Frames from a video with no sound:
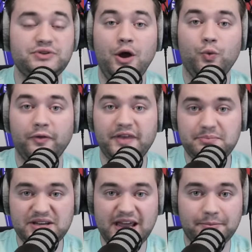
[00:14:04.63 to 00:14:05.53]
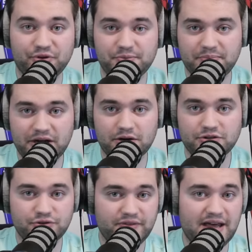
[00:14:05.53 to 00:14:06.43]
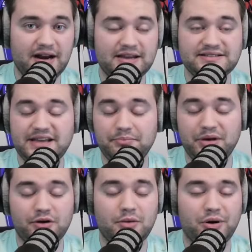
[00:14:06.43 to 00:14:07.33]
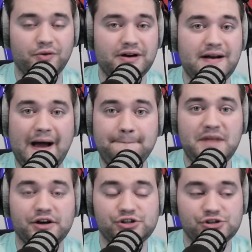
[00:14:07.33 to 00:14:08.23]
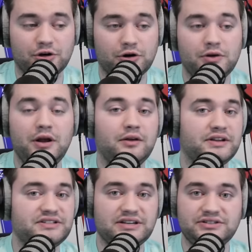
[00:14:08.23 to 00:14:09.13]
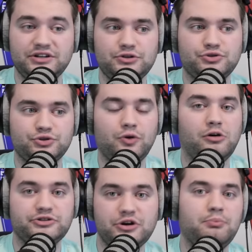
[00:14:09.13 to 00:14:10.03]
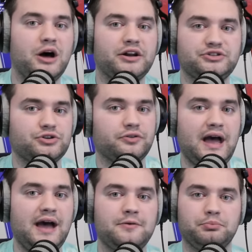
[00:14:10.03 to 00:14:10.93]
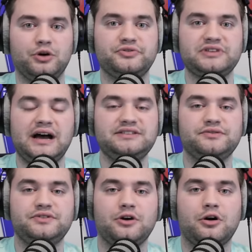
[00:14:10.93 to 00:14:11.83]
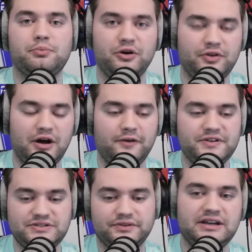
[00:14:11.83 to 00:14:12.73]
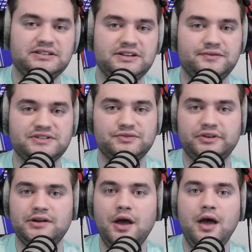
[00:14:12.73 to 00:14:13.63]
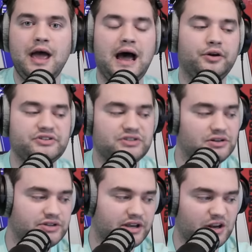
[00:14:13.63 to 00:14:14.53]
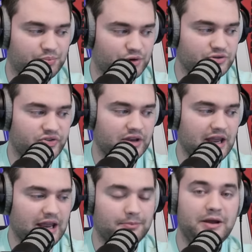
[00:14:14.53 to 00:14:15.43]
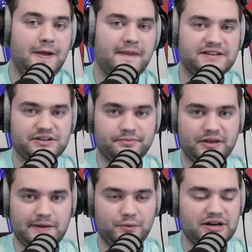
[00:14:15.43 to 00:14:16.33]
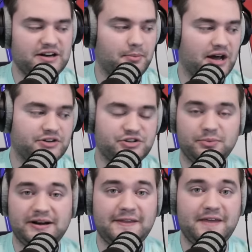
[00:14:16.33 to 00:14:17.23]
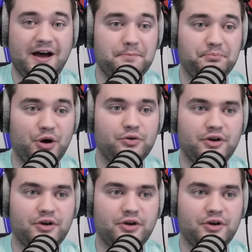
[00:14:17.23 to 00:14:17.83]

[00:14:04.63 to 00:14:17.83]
Will they be able to better do that against a better opponent? I'm not sure. Let's continue to also monitor that. Both sides of the arc, both offensively and defensively, how does Kentucky approach the game? That's something that we need to monitor, but I thought both